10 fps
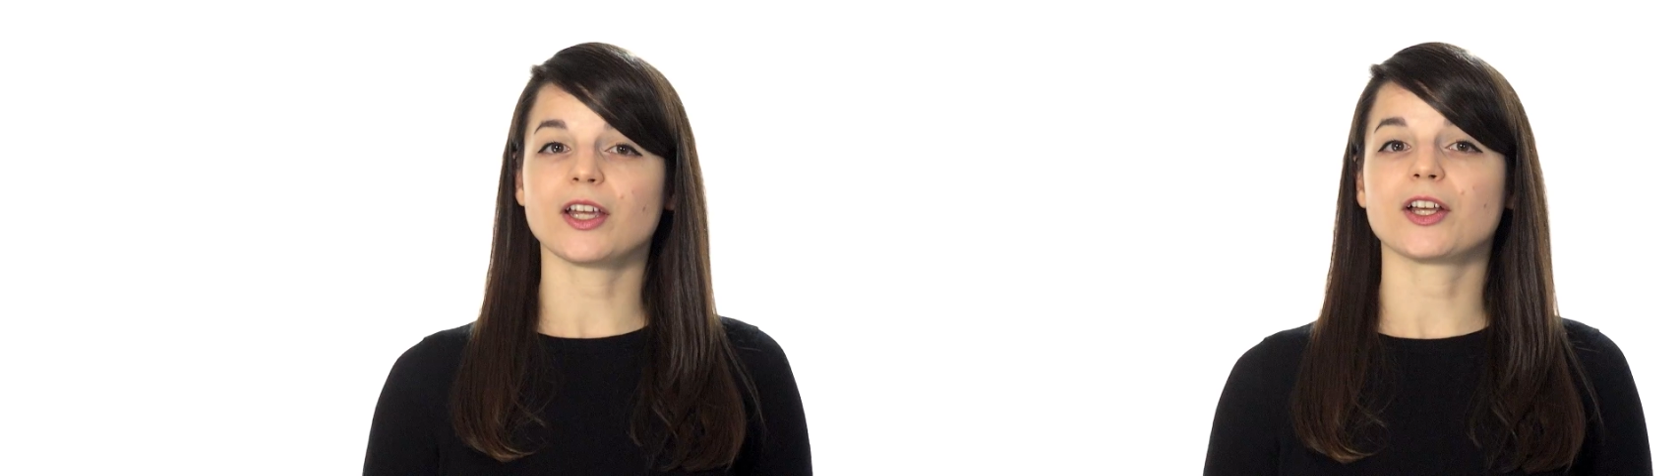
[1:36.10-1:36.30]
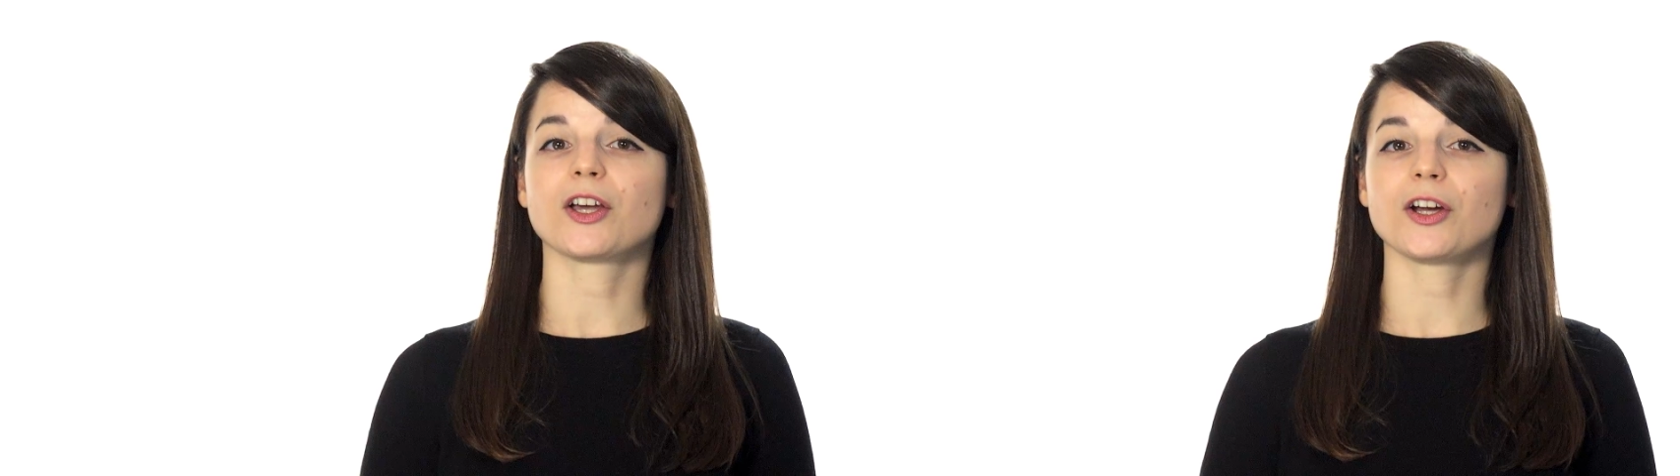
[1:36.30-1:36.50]

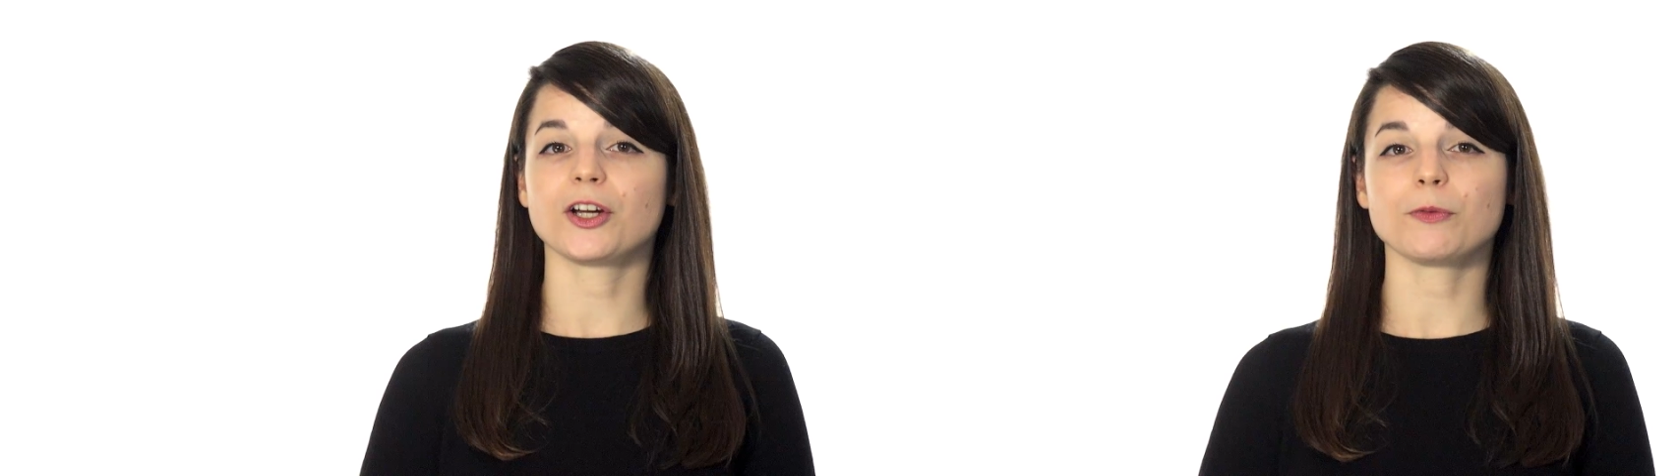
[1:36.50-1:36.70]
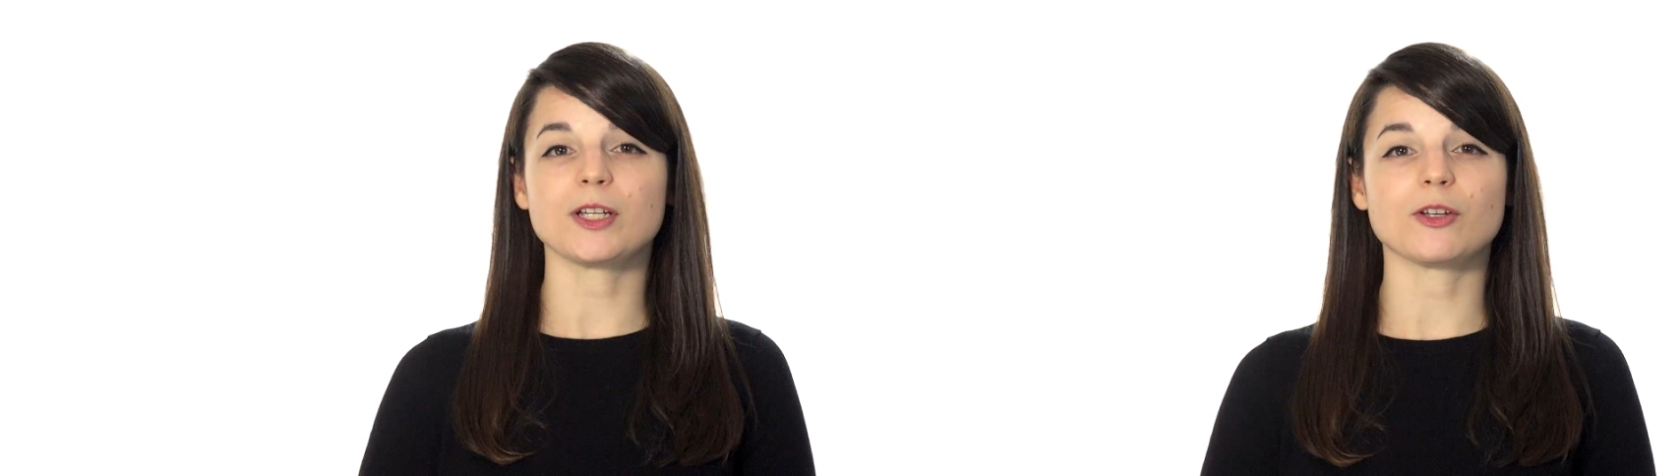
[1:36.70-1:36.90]
can
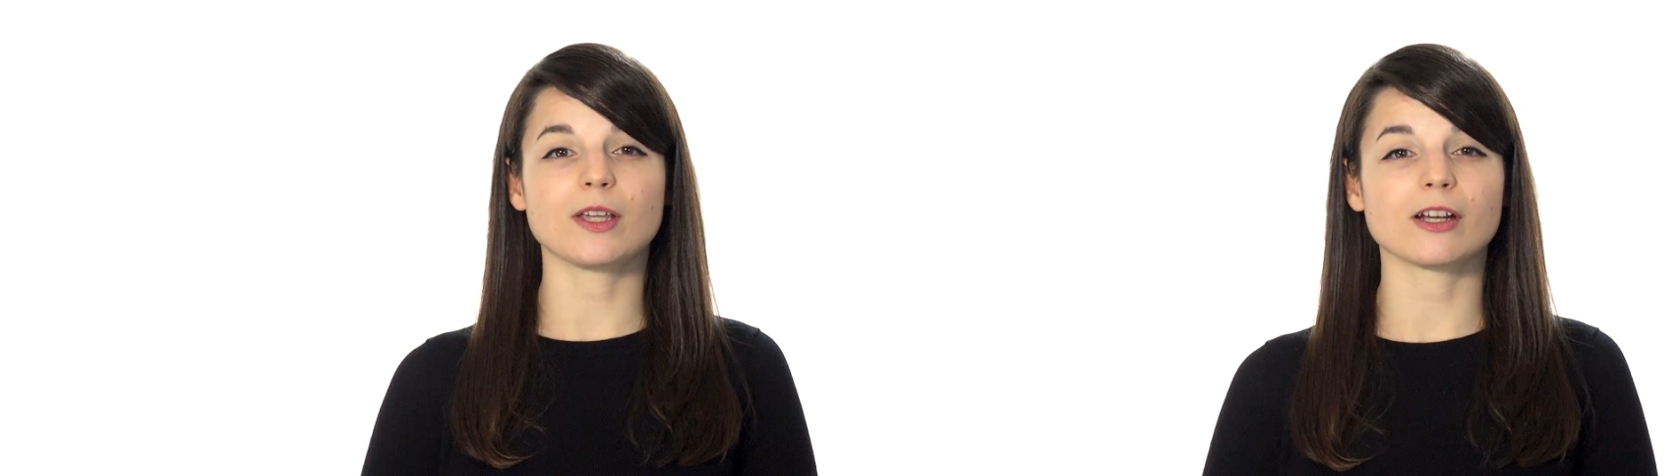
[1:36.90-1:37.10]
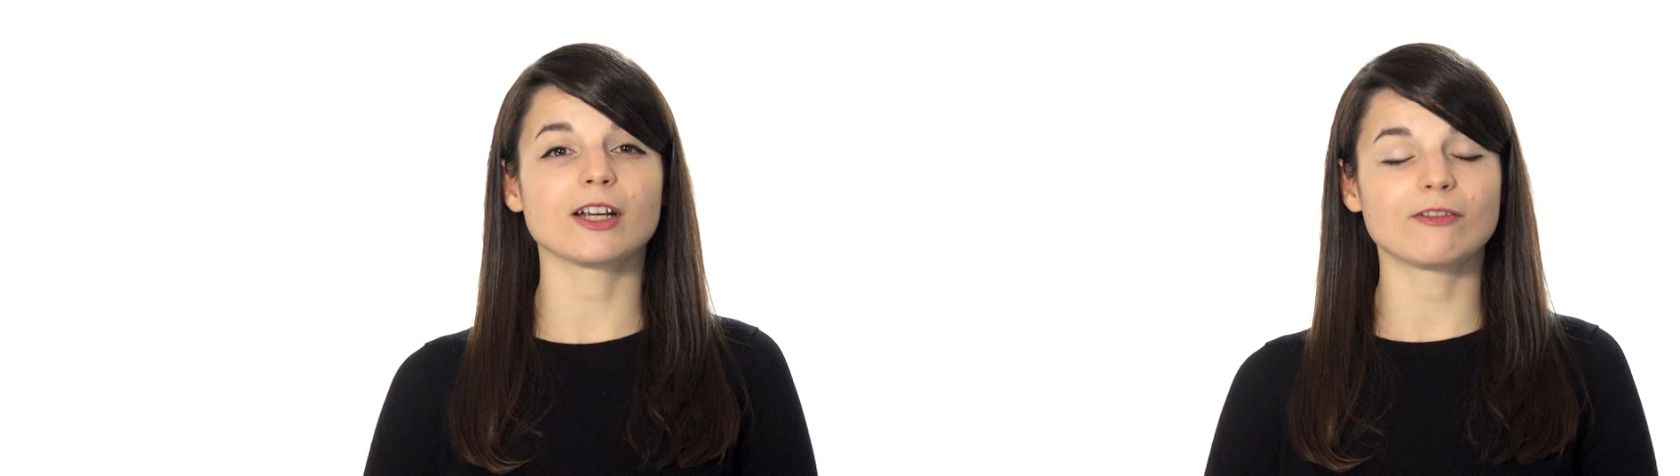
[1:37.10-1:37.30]
occur when you
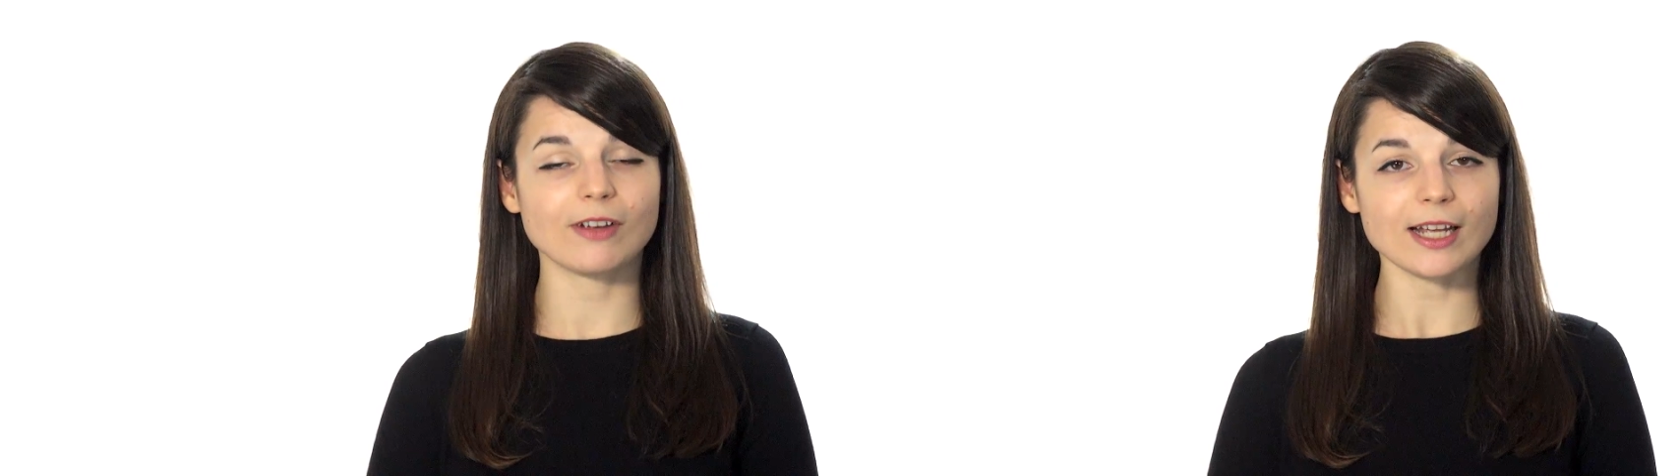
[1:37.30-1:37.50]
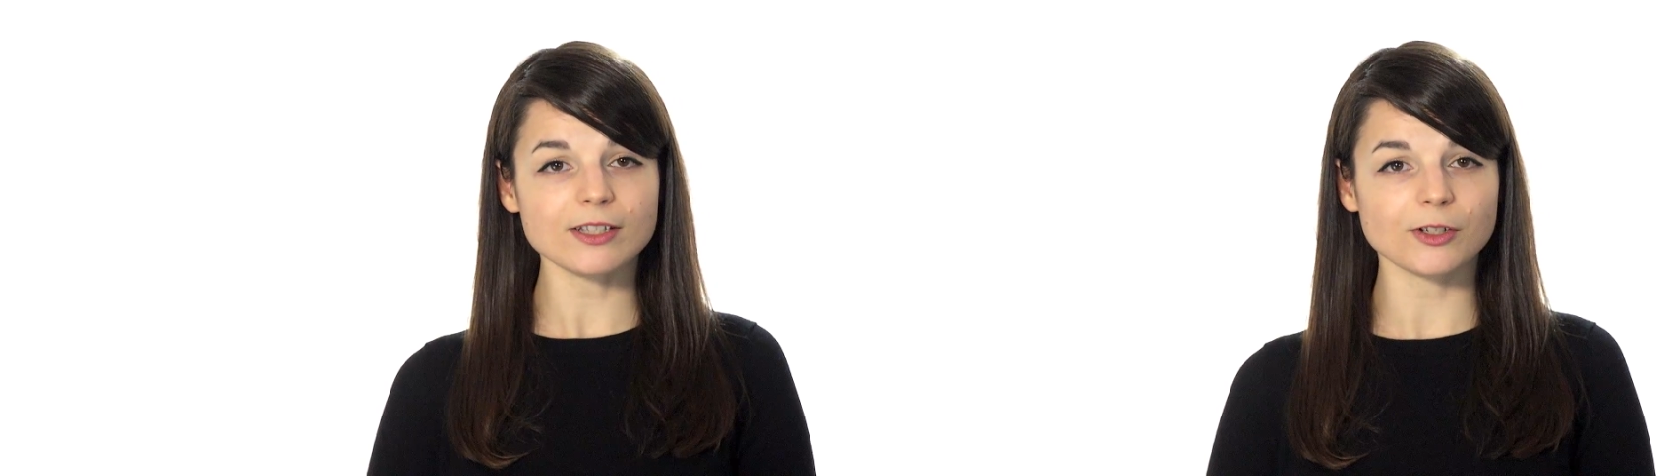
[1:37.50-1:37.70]
hear
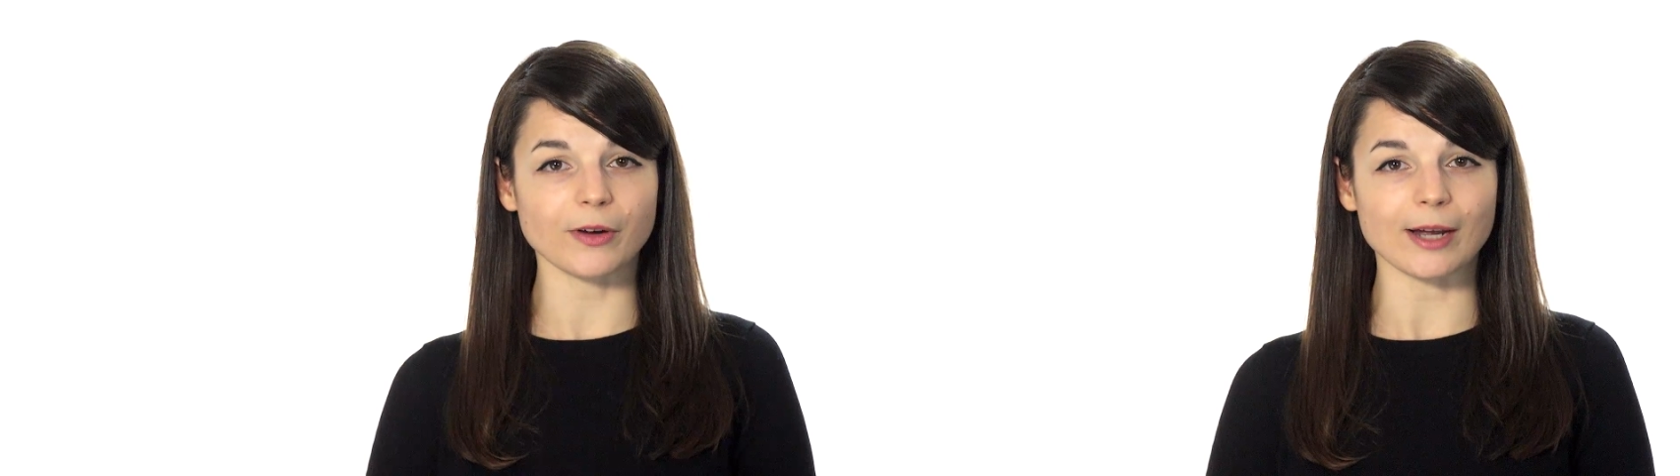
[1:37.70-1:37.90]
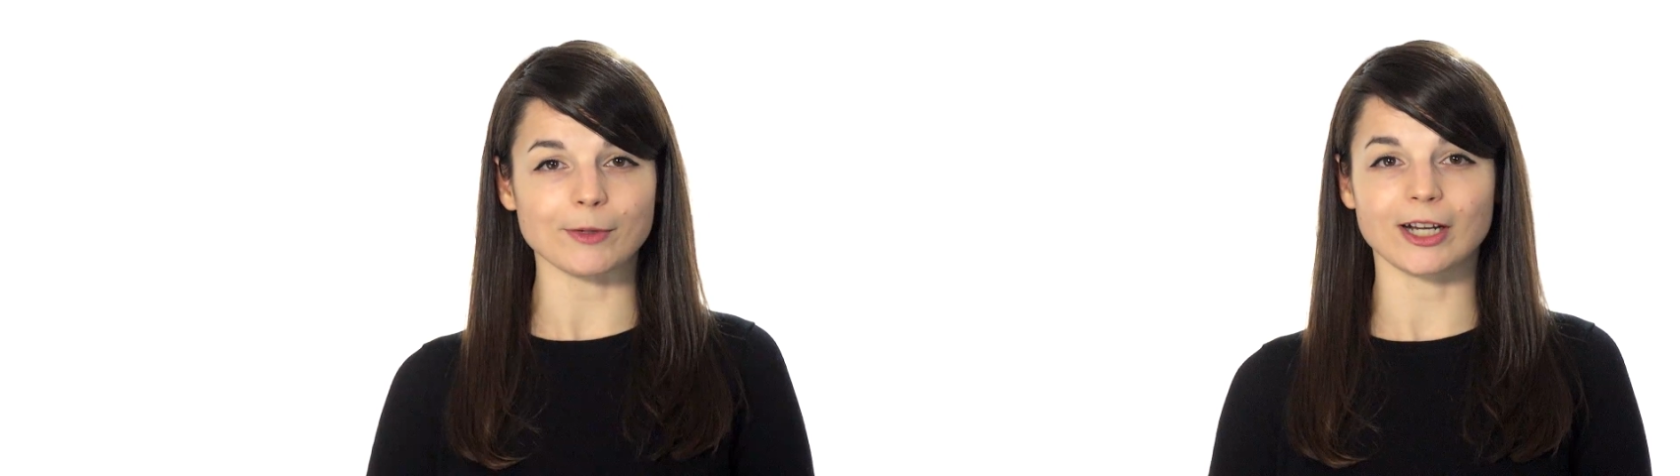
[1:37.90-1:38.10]
advanced
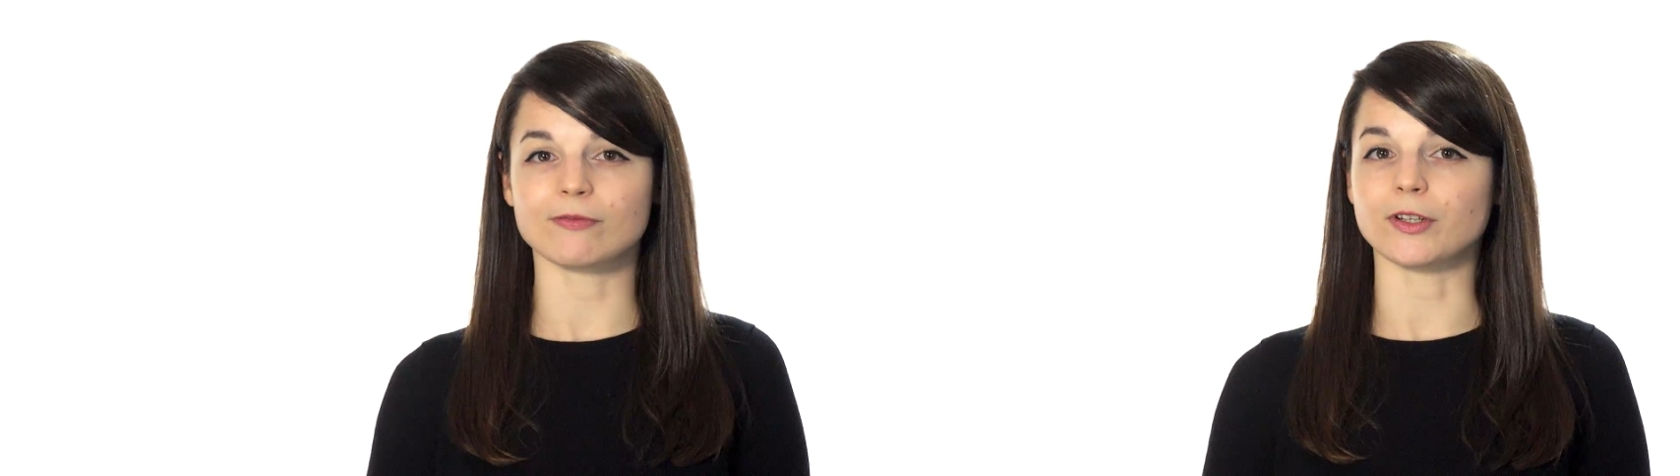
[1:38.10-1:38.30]
grammar and